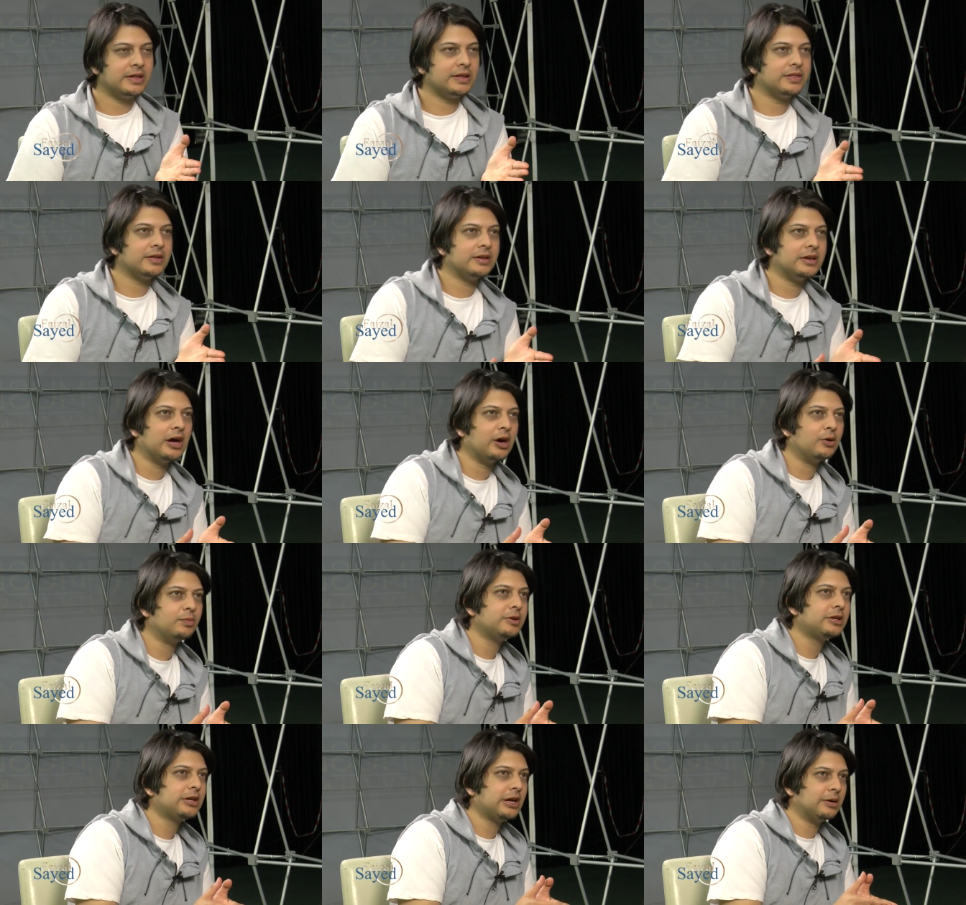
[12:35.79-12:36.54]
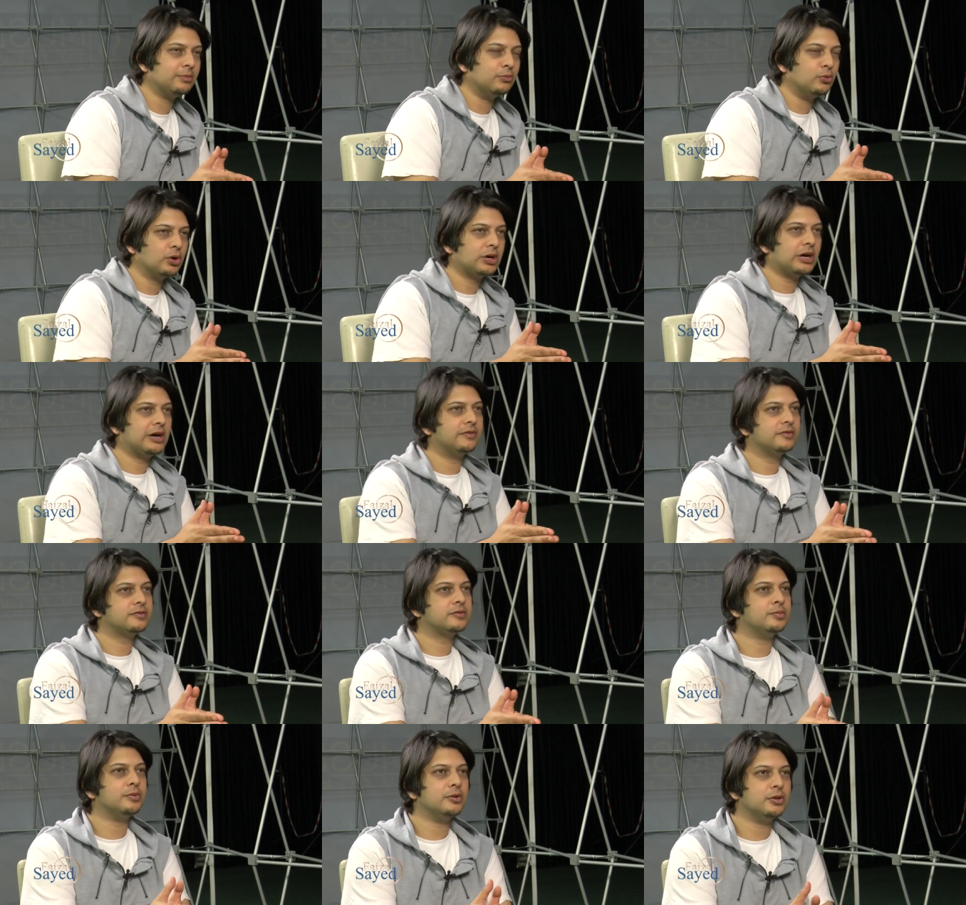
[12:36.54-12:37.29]
that they now become more
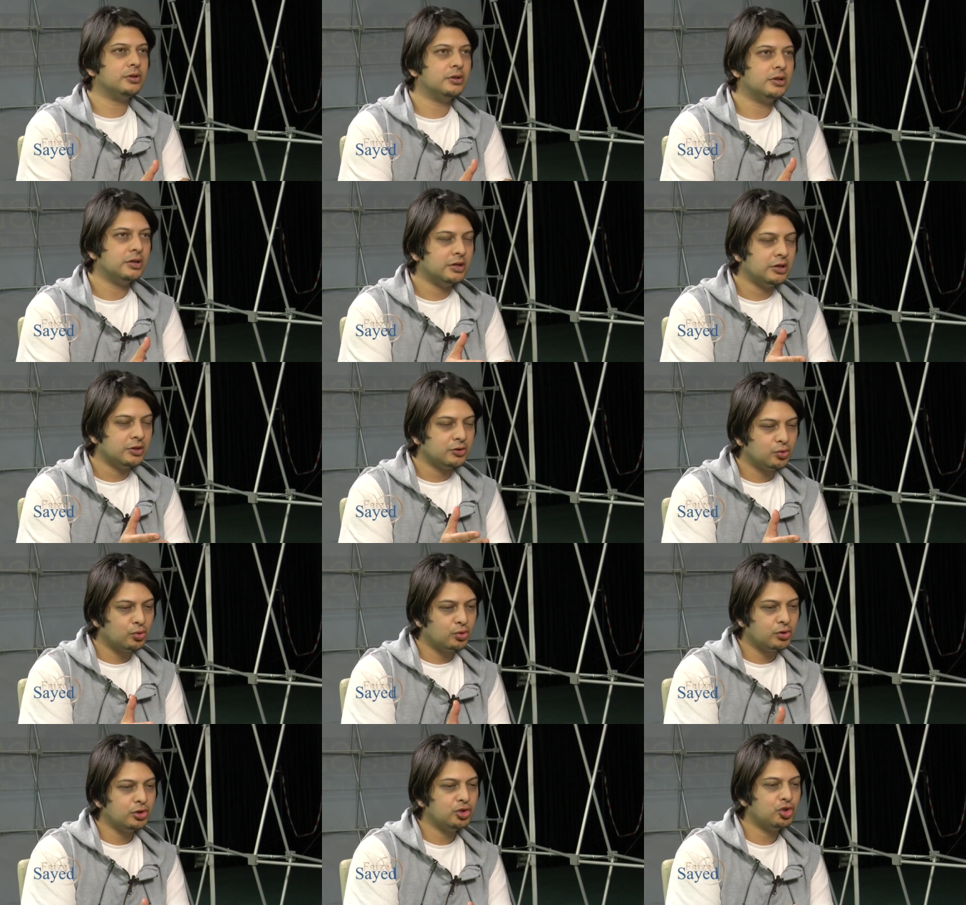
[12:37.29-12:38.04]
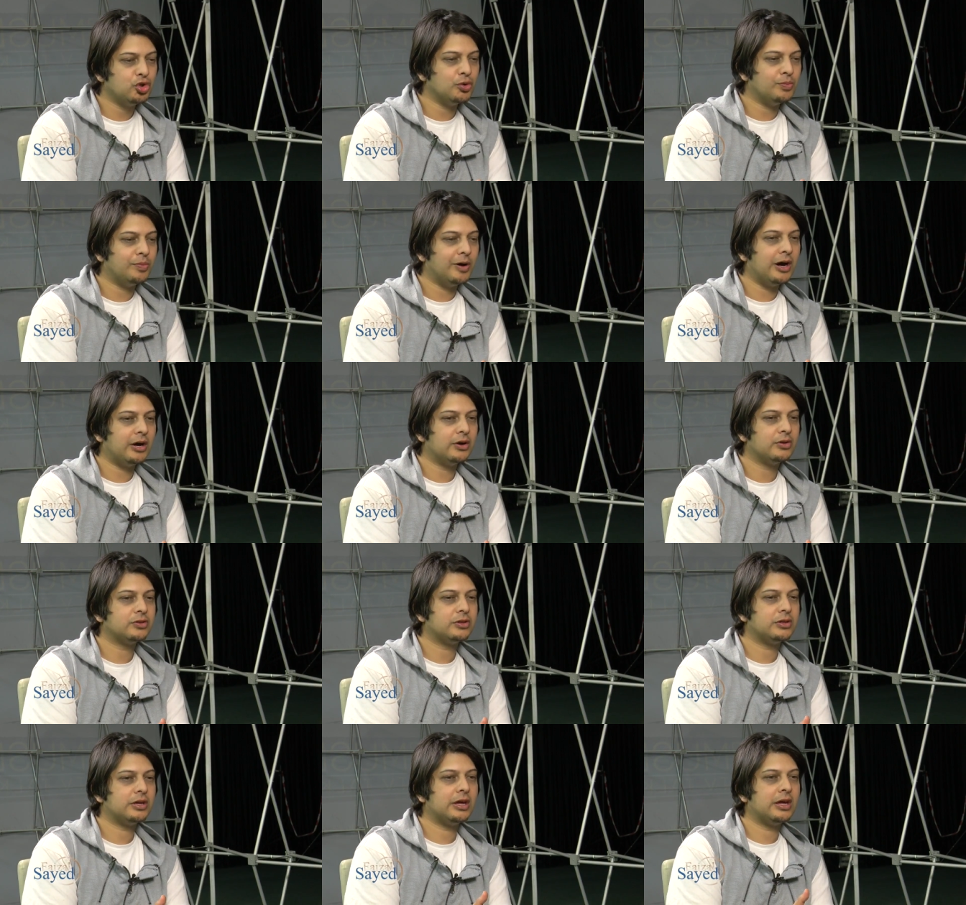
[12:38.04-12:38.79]
comfortable talking to you
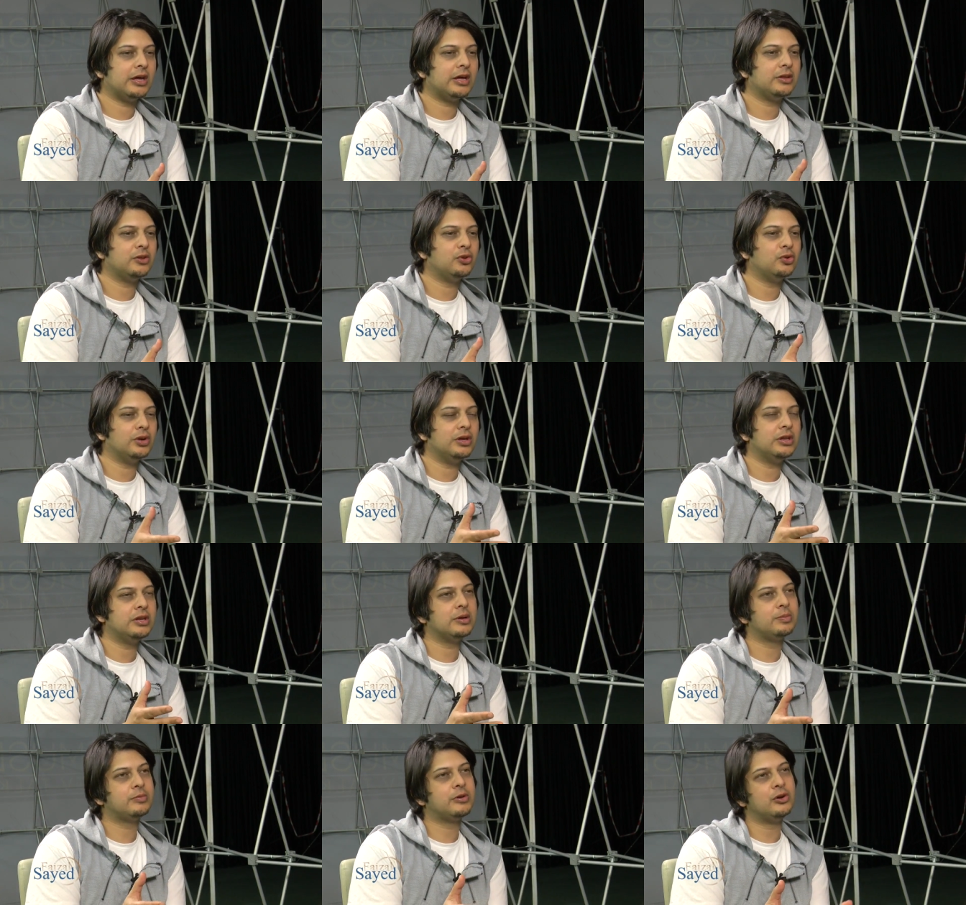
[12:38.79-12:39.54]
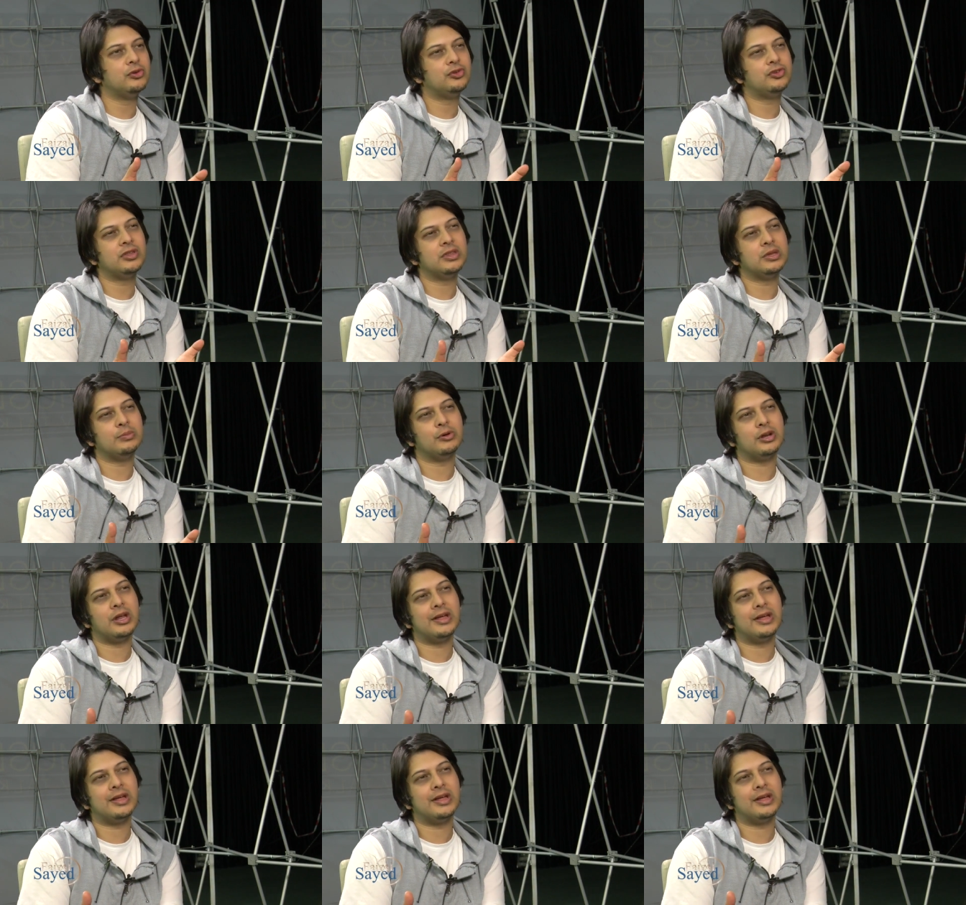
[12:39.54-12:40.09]
about, and you end up coaching